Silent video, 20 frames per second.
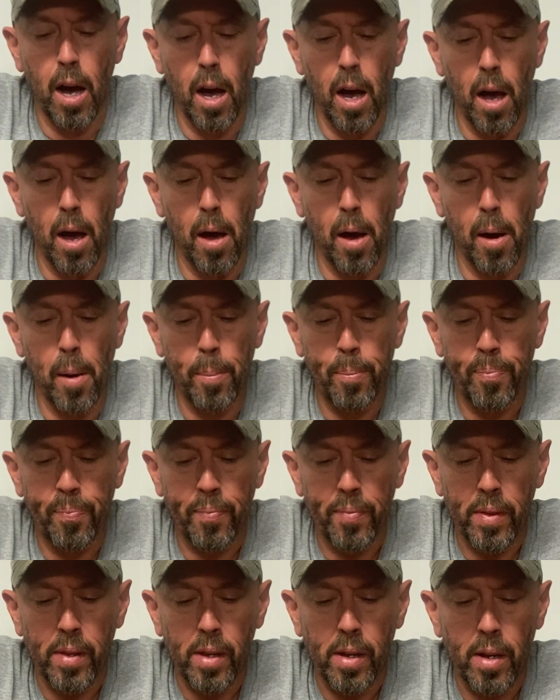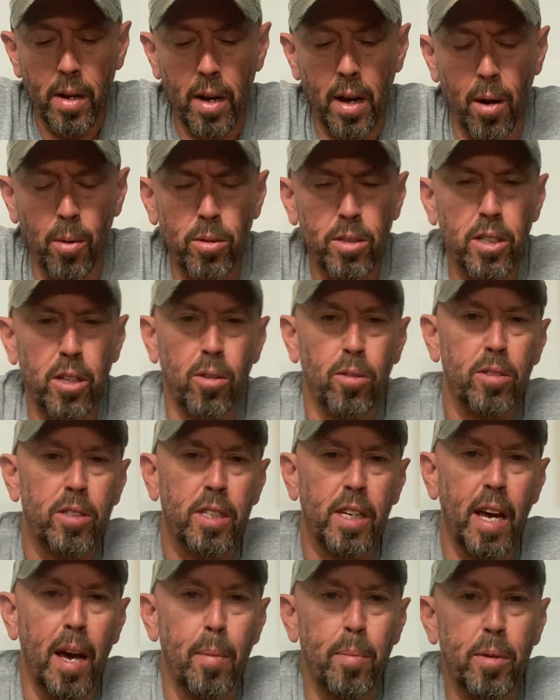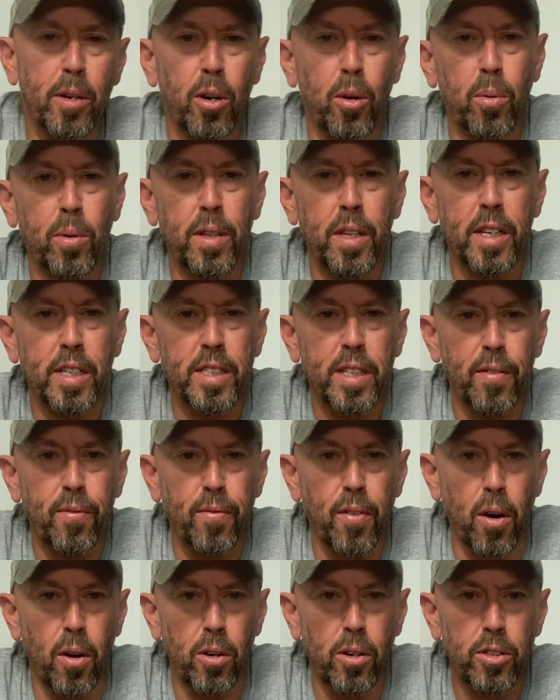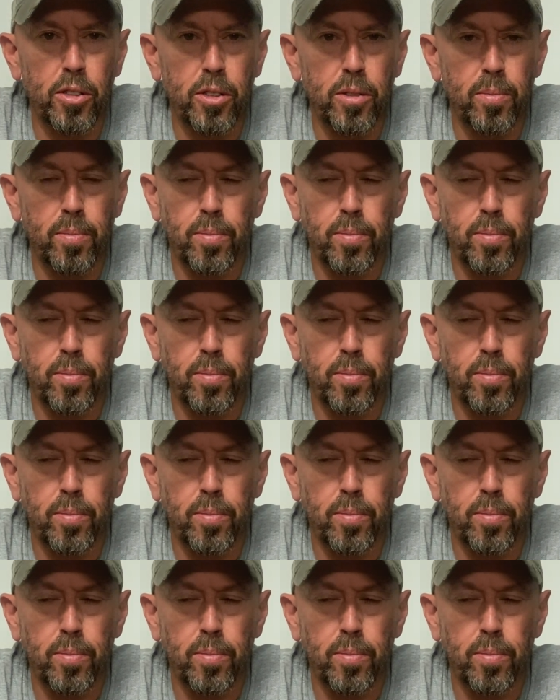I was a little skeptical with this at first.